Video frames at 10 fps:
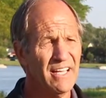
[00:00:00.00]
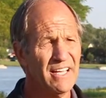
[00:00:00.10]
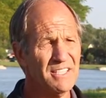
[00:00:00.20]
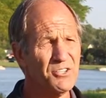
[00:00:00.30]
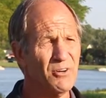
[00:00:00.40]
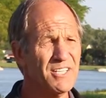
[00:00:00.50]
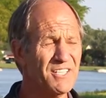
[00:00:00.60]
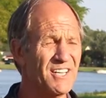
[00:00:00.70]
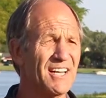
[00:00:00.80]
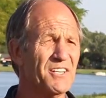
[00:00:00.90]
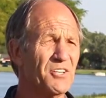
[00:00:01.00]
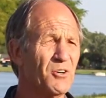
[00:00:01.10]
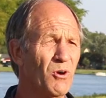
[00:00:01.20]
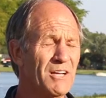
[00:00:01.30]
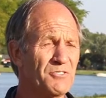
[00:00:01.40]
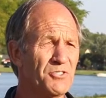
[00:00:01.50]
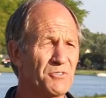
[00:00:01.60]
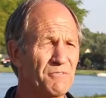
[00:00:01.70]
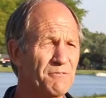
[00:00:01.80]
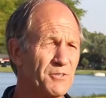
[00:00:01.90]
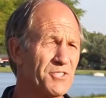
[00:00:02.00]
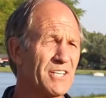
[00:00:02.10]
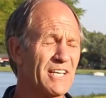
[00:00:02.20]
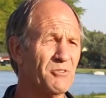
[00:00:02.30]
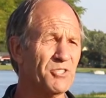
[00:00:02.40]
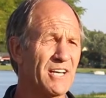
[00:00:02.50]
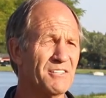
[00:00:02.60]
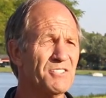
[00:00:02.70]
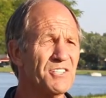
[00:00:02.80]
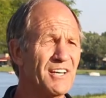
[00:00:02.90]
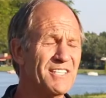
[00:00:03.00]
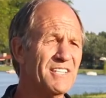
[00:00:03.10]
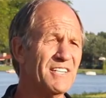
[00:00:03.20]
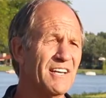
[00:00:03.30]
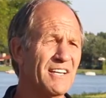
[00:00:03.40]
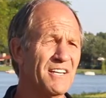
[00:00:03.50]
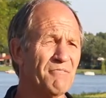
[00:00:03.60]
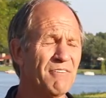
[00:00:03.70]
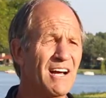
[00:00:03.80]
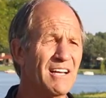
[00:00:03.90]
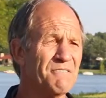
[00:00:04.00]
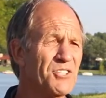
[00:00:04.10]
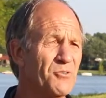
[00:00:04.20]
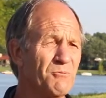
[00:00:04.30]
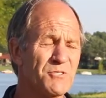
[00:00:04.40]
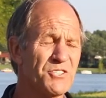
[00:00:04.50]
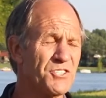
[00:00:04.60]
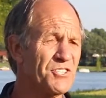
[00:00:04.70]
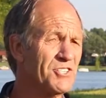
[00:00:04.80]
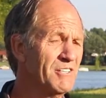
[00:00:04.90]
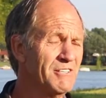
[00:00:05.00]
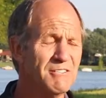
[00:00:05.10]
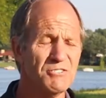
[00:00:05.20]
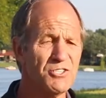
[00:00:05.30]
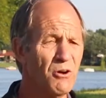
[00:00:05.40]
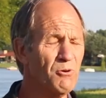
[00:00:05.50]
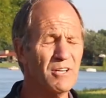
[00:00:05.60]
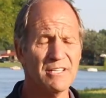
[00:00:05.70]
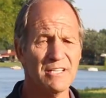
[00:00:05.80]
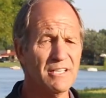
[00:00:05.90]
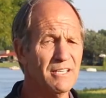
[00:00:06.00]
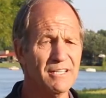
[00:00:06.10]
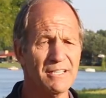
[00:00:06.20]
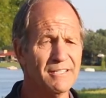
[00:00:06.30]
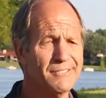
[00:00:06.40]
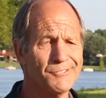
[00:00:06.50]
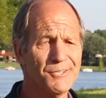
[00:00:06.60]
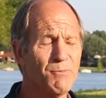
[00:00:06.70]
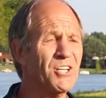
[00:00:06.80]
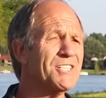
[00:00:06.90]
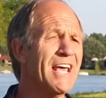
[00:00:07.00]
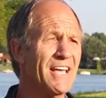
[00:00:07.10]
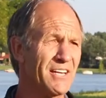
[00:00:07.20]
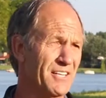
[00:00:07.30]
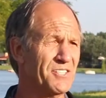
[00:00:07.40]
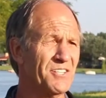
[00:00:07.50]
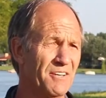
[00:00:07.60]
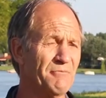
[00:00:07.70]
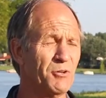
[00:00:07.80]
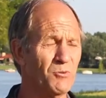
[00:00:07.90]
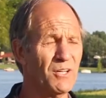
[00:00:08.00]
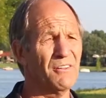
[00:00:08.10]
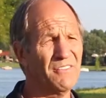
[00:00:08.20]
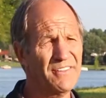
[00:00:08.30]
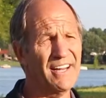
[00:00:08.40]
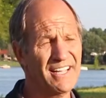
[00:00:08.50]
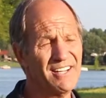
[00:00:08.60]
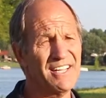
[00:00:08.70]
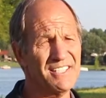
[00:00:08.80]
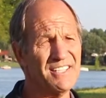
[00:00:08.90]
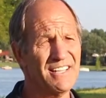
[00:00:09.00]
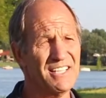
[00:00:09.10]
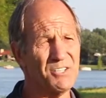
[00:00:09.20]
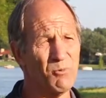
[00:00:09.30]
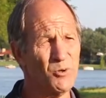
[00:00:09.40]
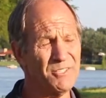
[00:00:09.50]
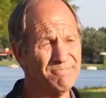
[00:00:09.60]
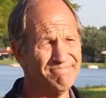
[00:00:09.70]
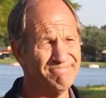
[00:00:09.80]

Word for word: And so I decided to go out and do the first Eco Challenge in 1995. So it was just totally uh, spontaneous, if you will, that I got into that sport.